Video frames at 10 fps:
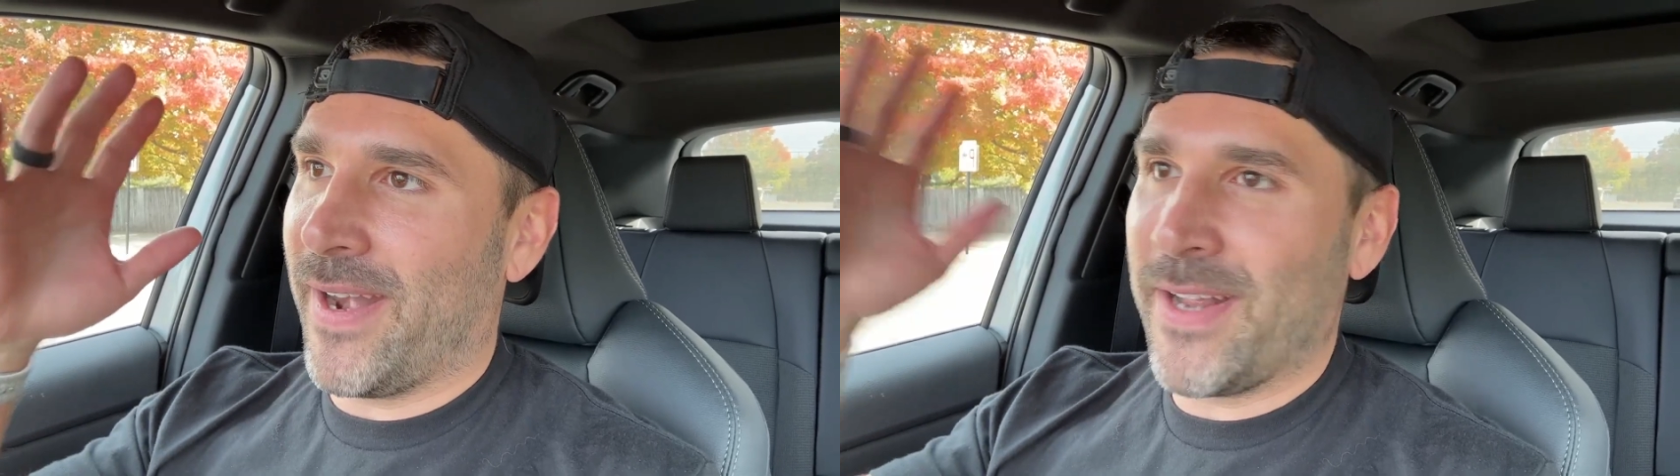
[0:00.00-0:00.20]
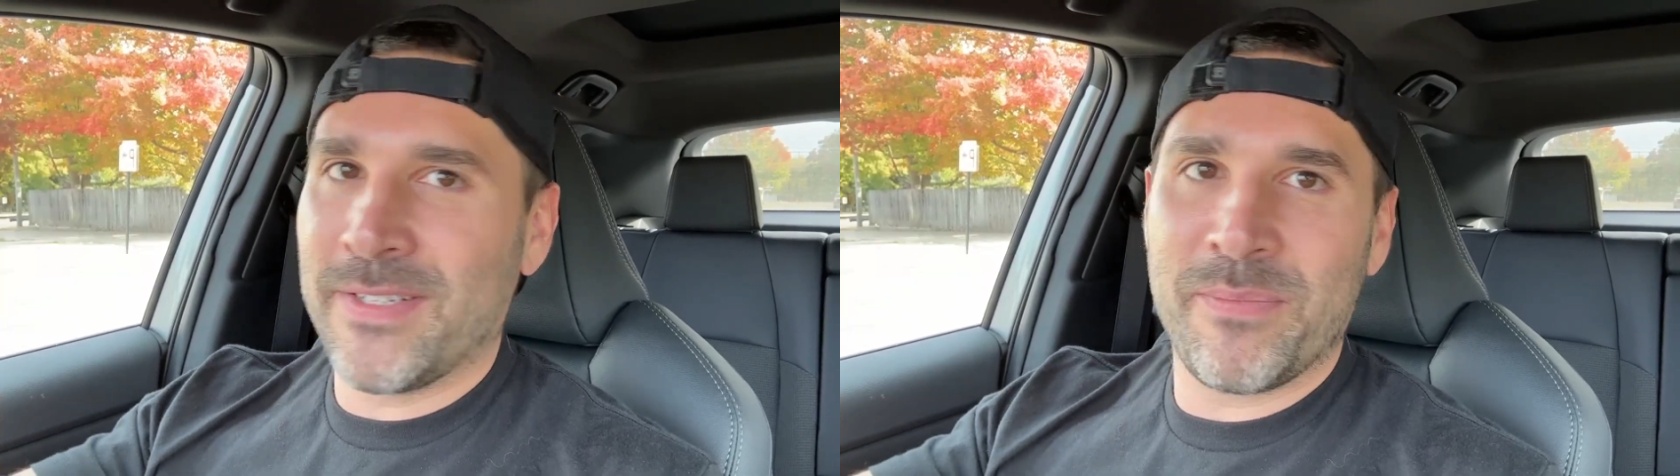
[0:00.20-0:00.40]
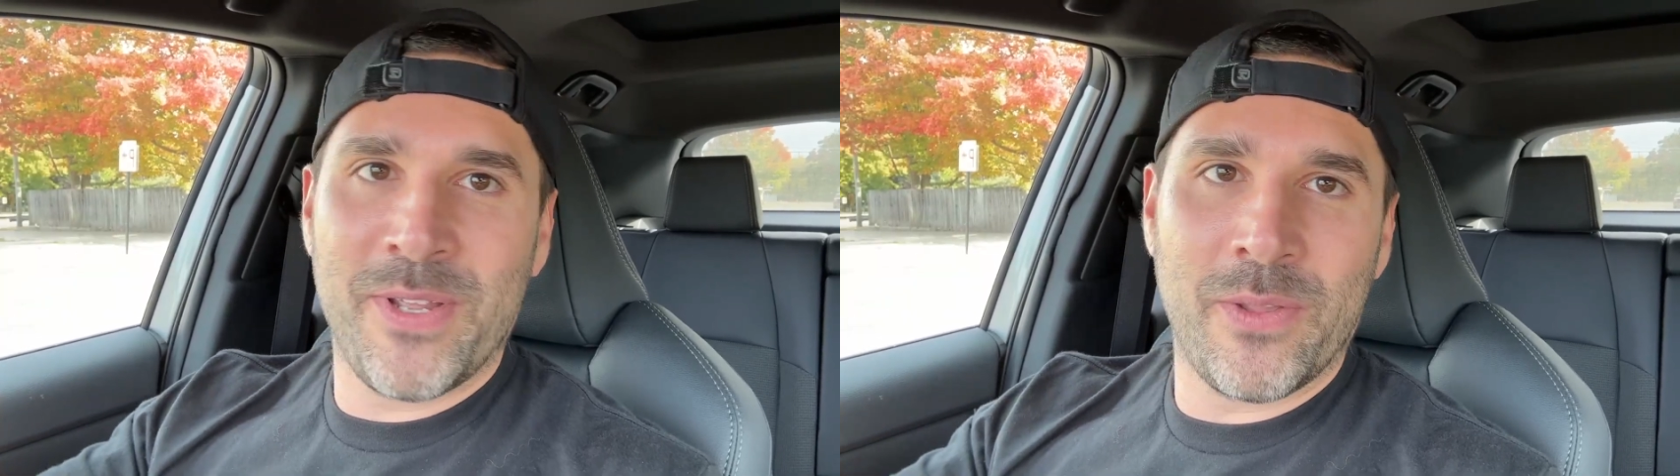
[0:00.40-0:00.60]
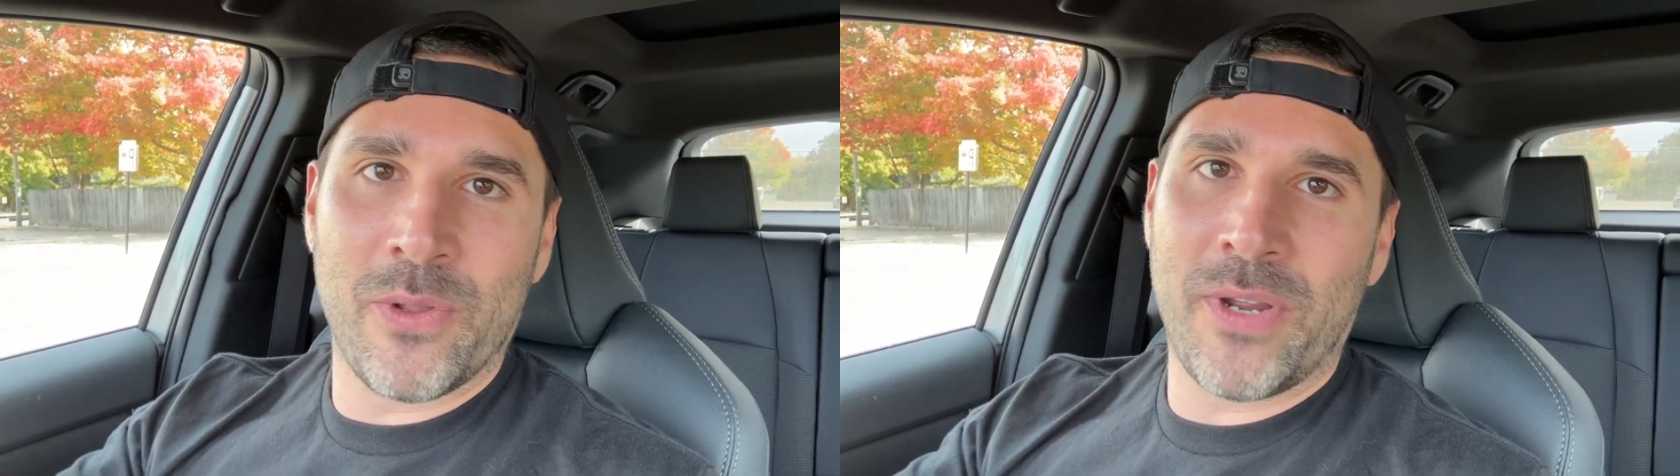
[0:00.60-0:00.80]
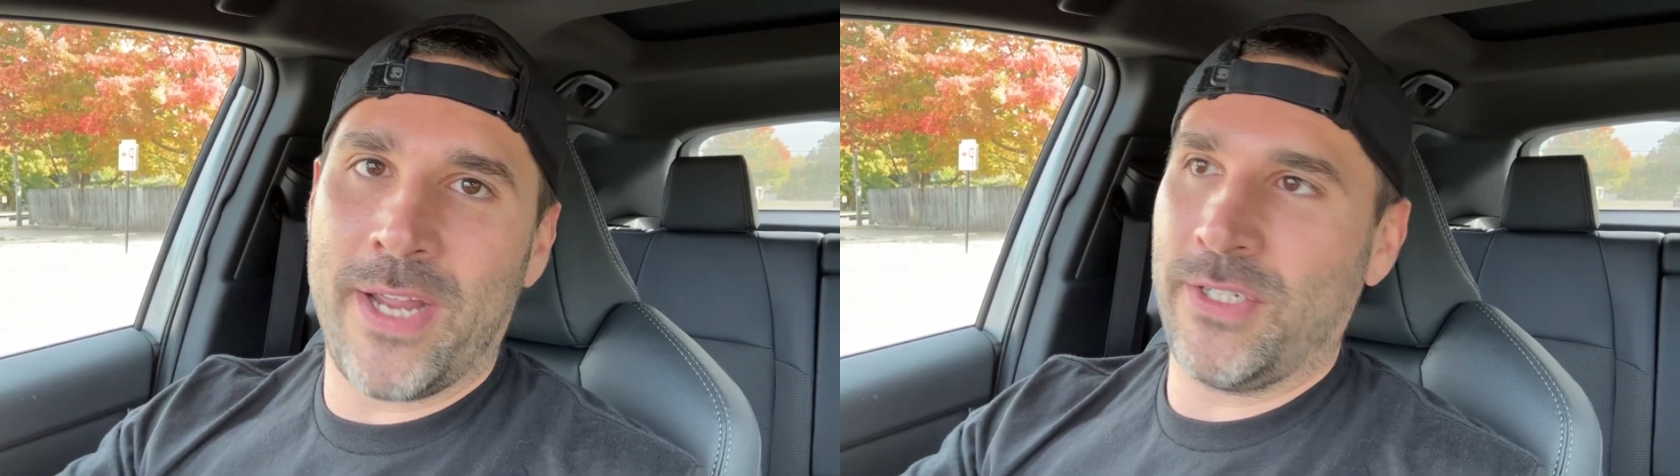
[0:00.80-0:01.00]
And it ends up being the
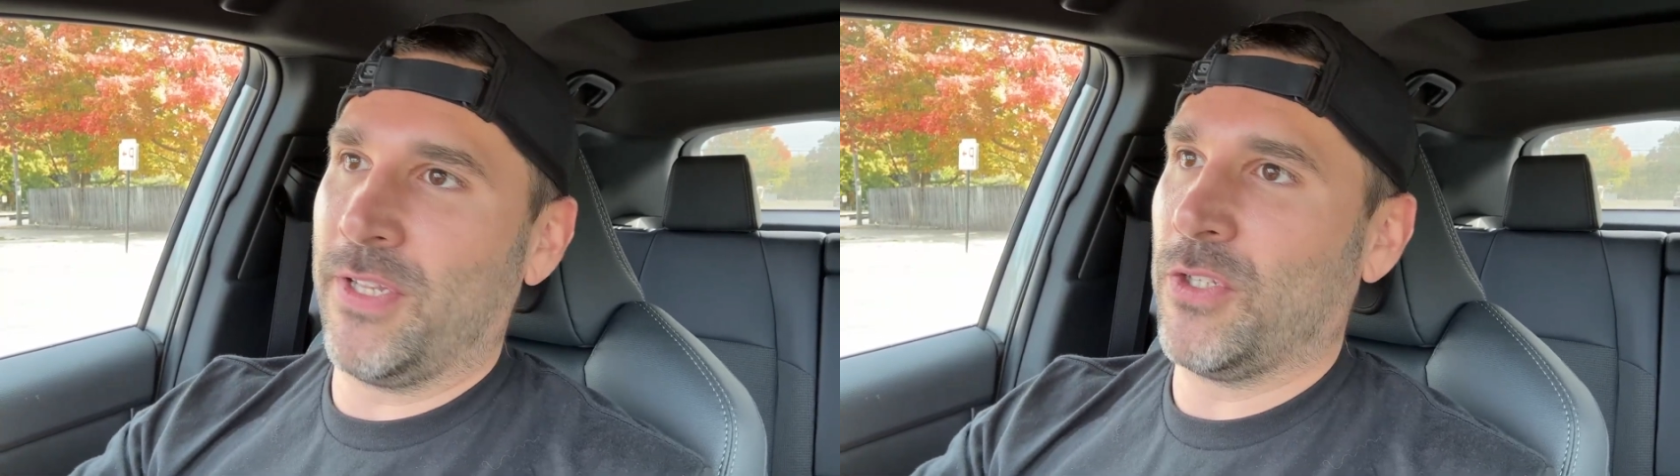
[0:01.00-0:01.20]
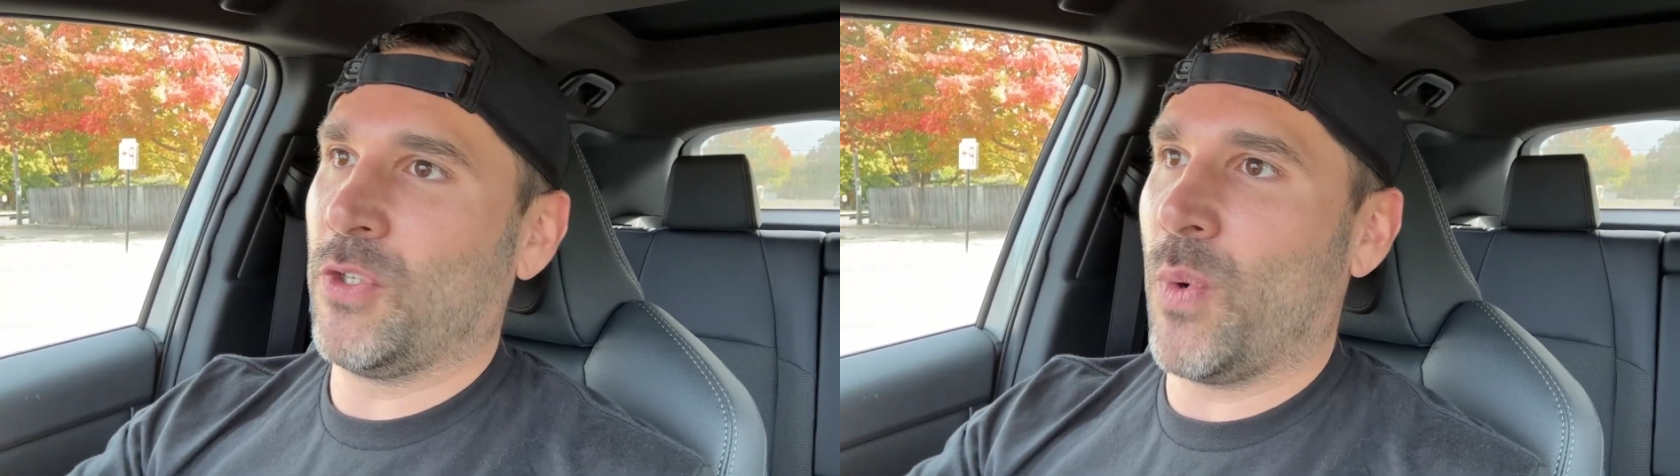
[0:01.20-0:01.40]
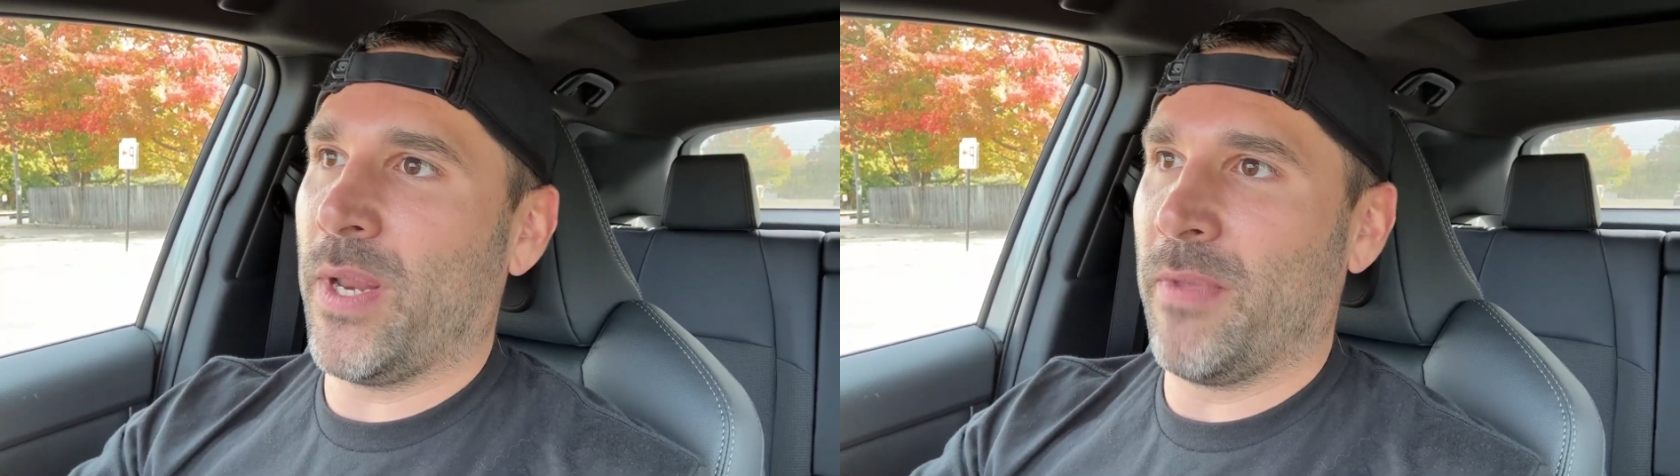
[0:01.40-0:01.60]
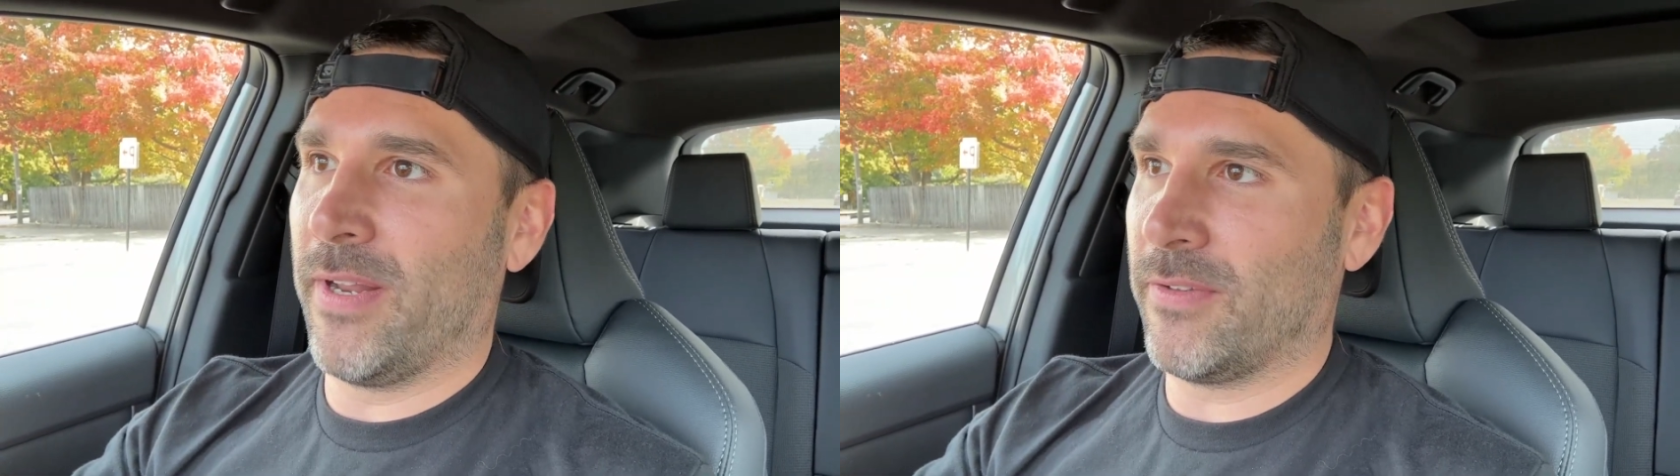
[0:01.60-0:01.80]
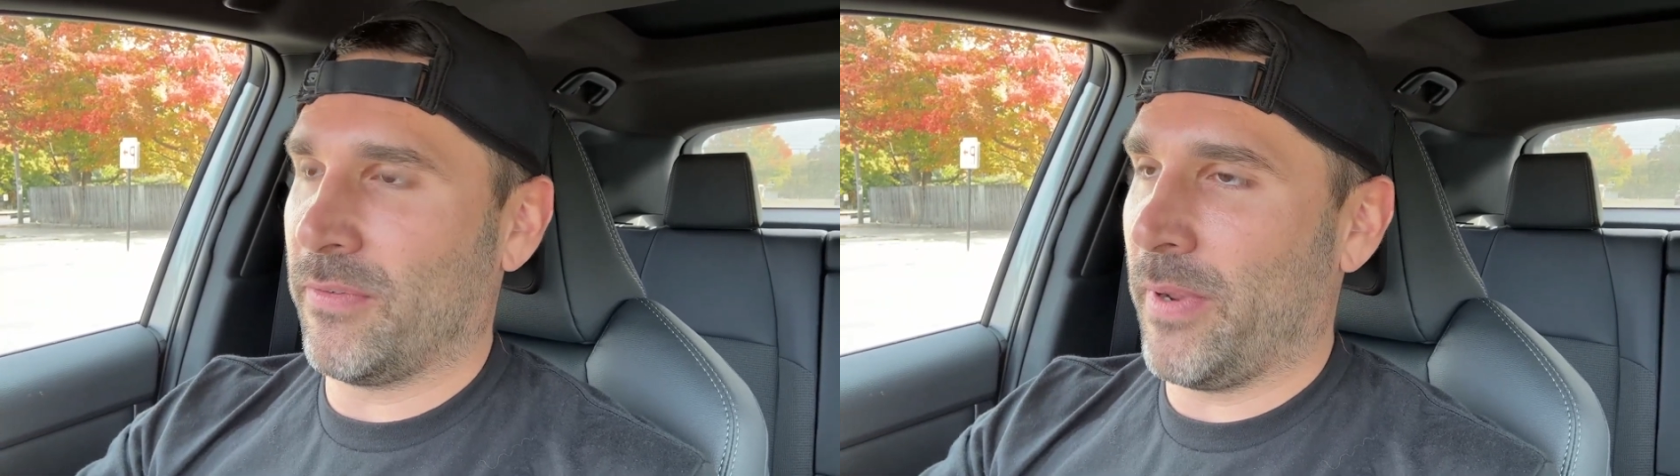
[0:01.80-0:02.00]
location that's 20
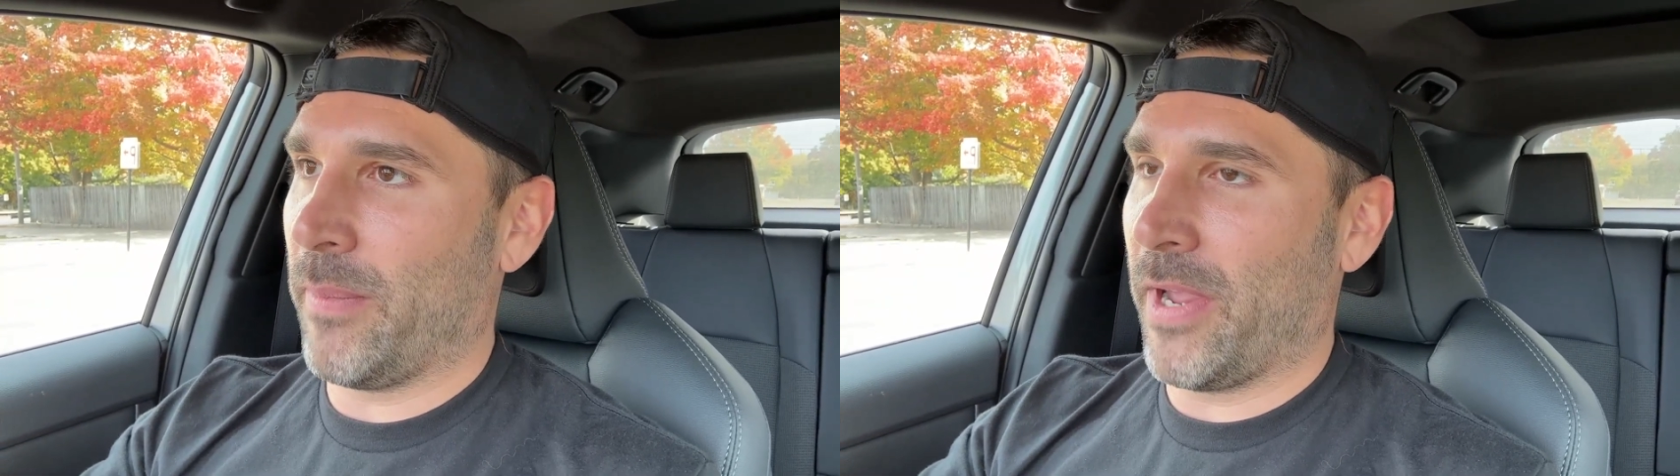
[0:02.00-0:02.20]
minutes from me.